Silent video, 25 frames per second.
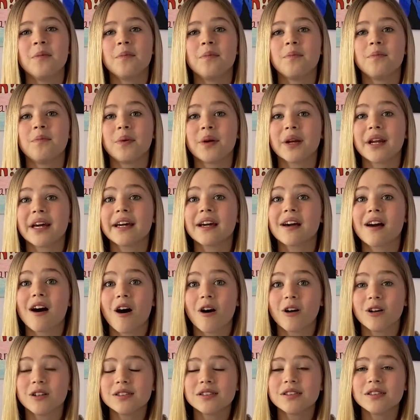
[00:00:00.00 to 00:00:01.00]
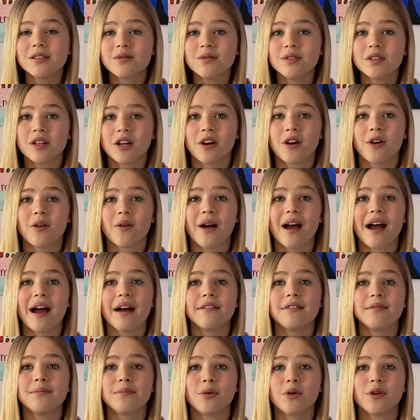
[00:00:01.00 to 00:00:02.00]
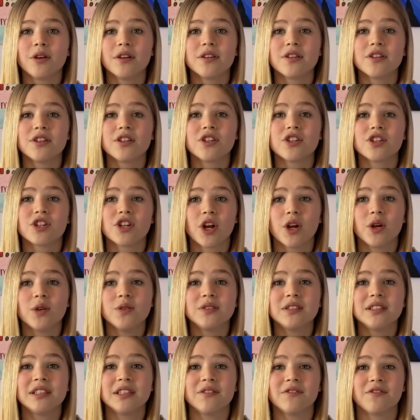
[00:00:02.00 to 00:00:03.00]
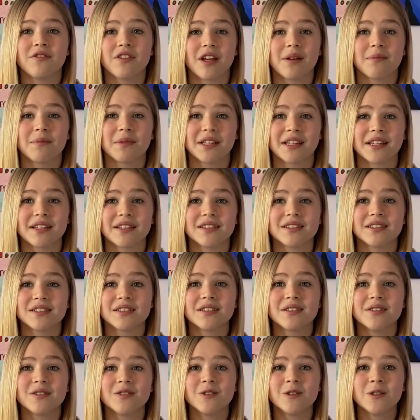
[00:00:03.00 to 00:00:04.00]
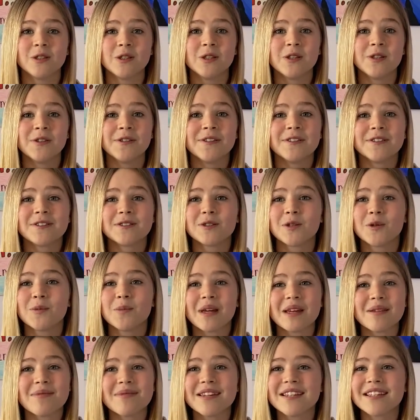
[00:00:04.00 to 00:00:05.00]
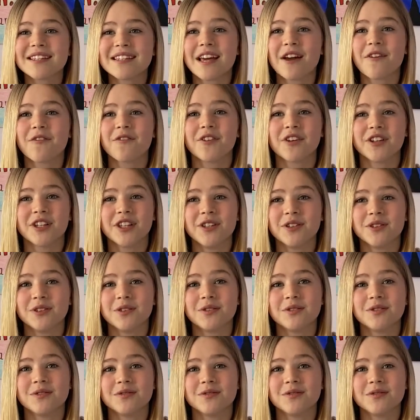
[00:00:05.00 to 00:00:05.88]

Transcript: but I also know how important chosen family is. So maybe it's that for you.